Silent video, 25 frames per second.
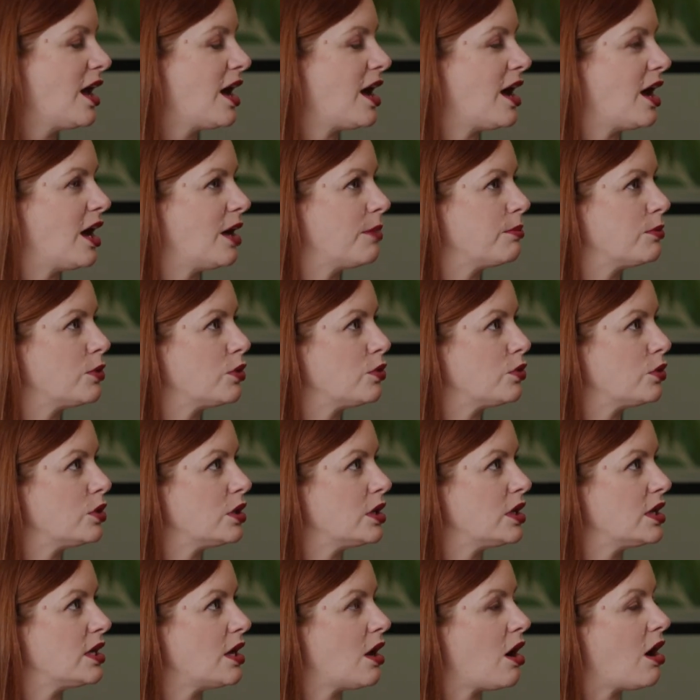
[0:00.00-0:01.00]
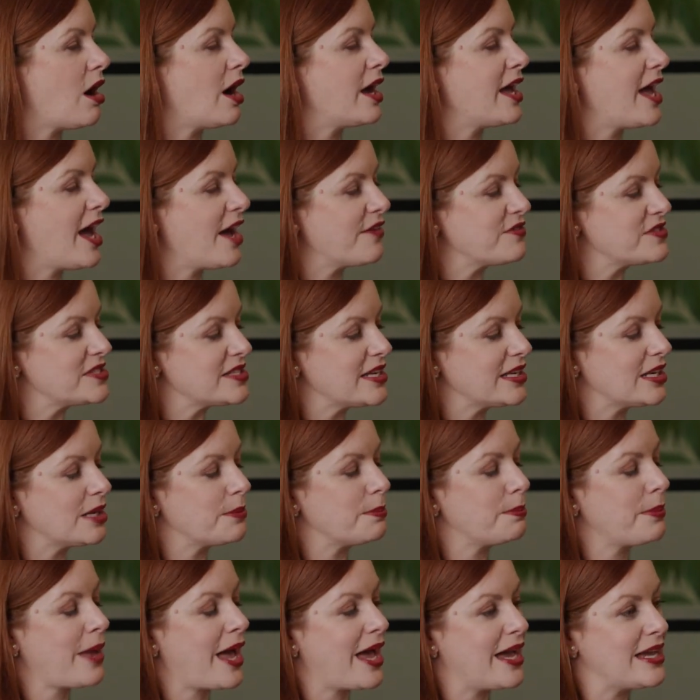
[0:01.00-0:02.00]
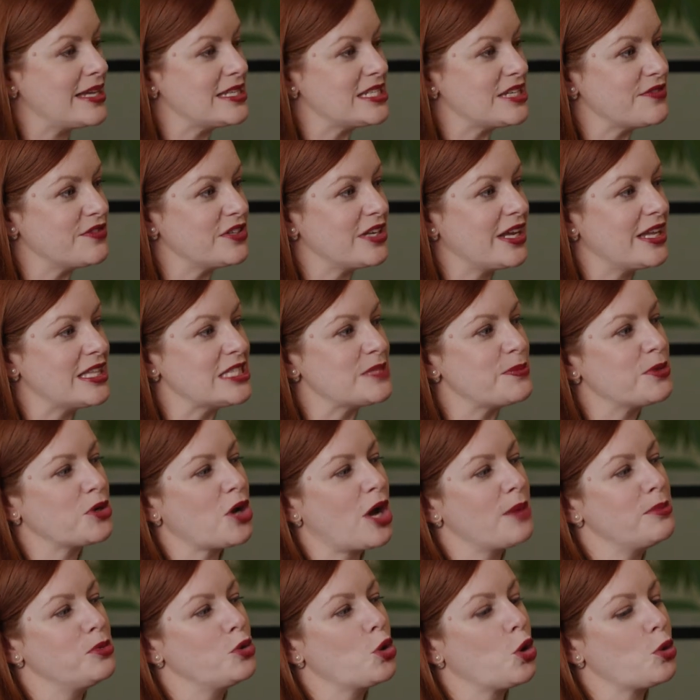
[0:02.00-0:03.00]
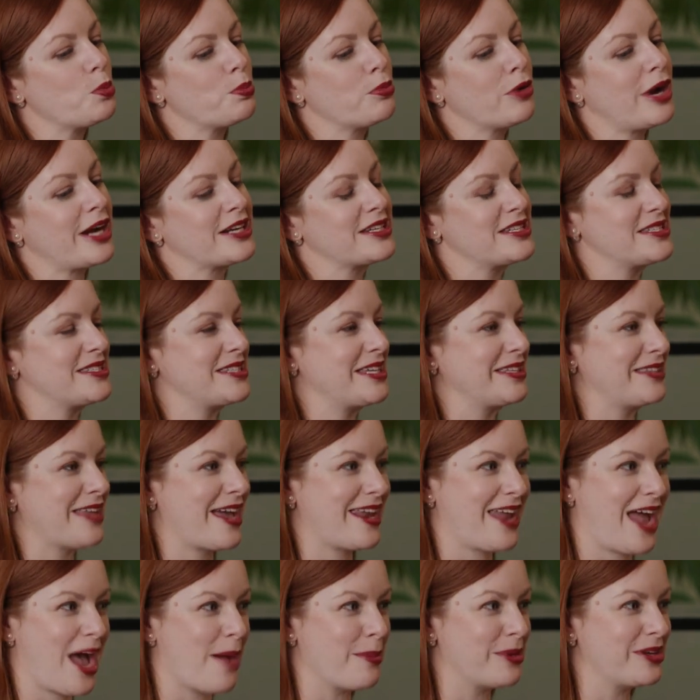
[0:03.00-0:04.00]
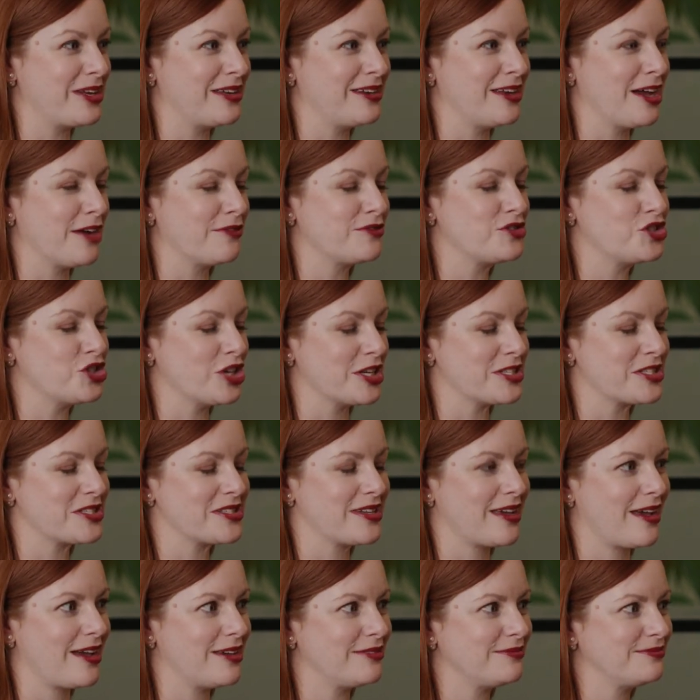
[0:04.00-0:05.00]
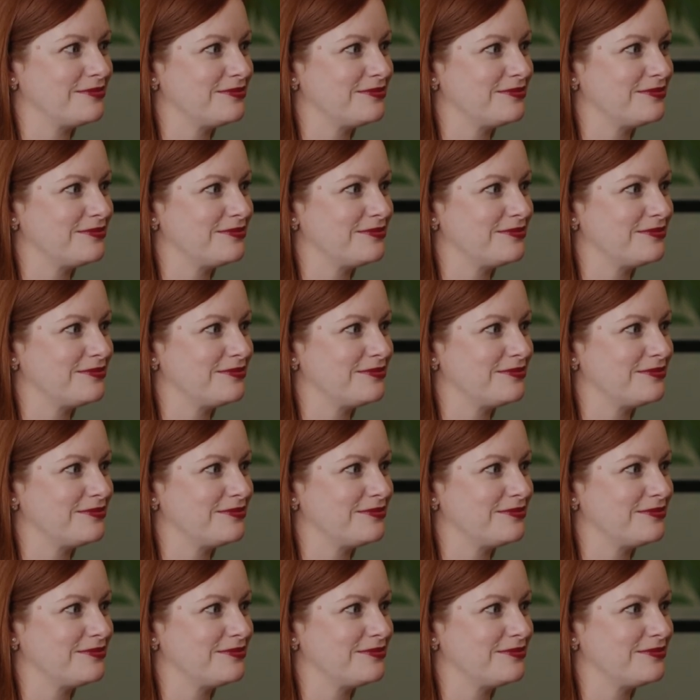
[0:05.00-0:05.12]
I have seen it pay dividends, but I'm not practicing that habit enough just yet.